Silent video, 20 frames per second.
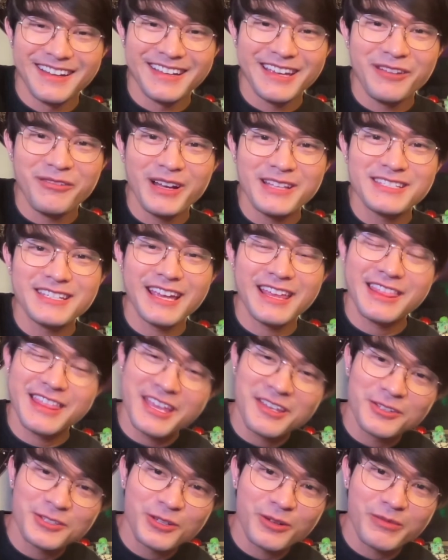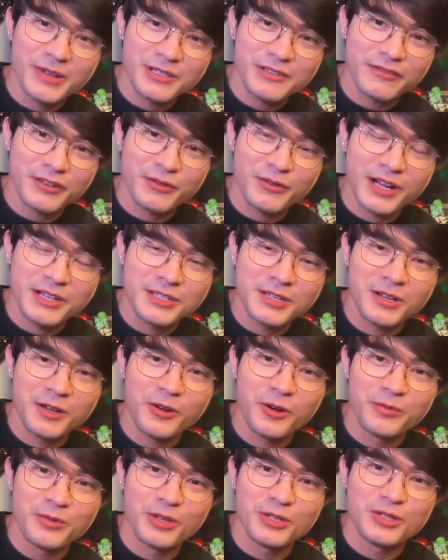Okay, once again, thank you so much for watching. I
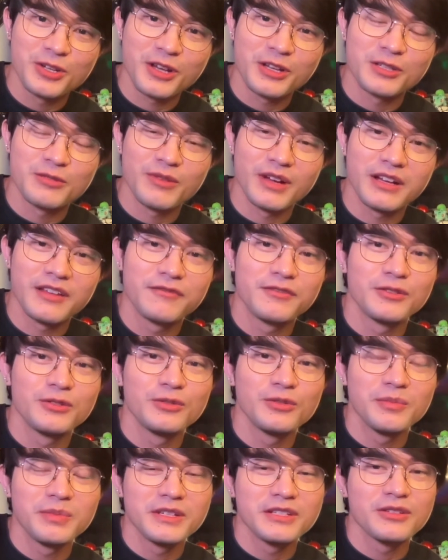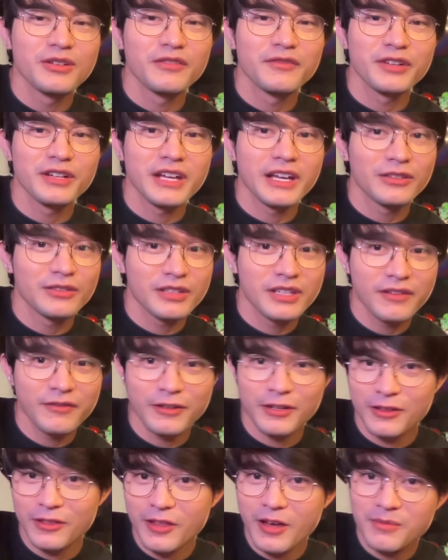hope you enjoyed this one. If you do, please don't forget to give me
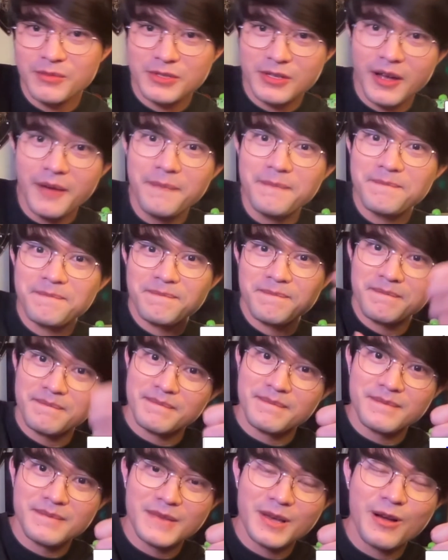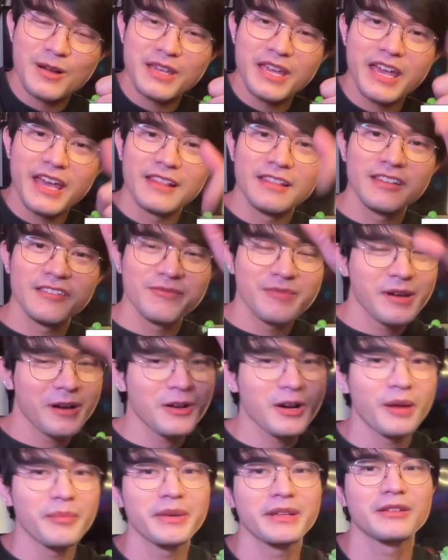a thumbs up. Okay, and leave me a
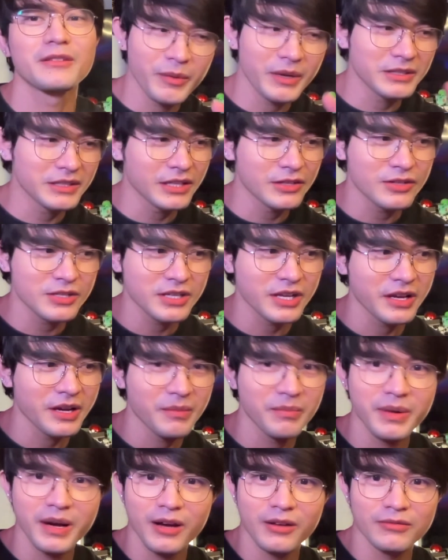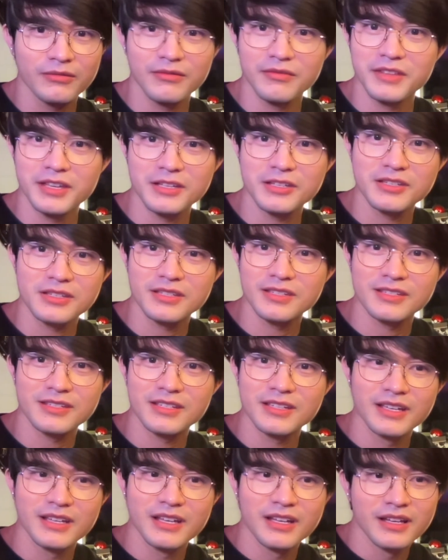comment. What can you say about this
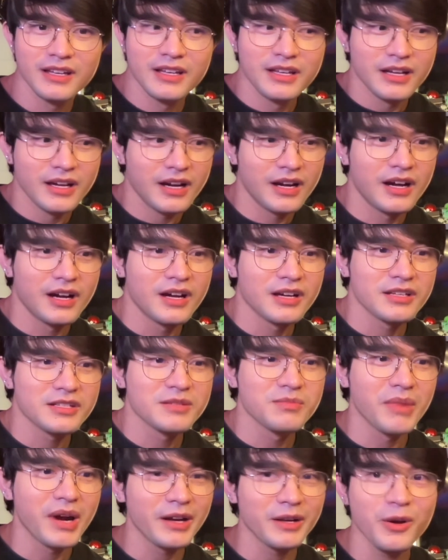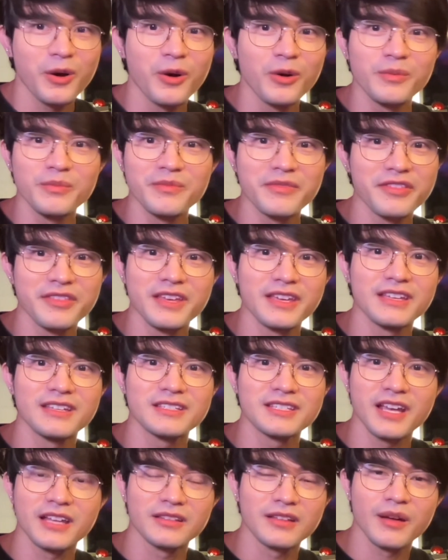smart home thingy
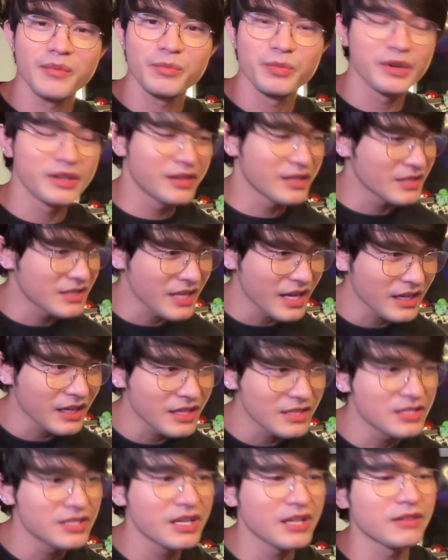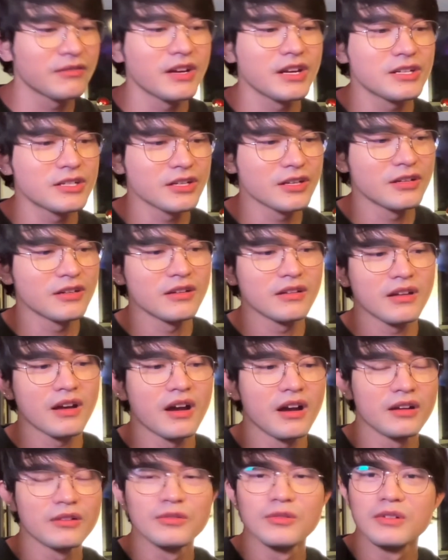set up with the second generation
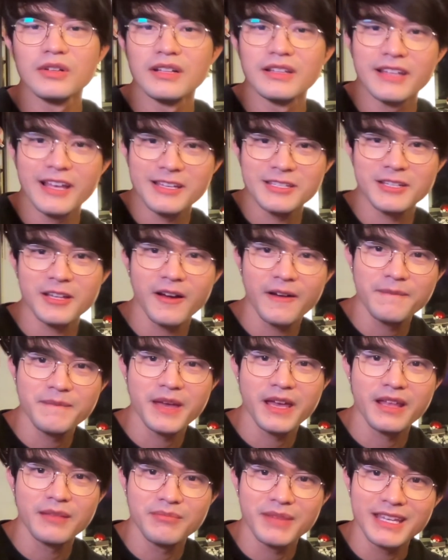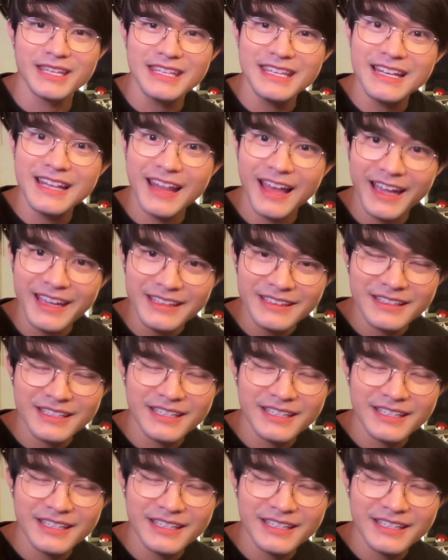Google Nest Hub Yeelight?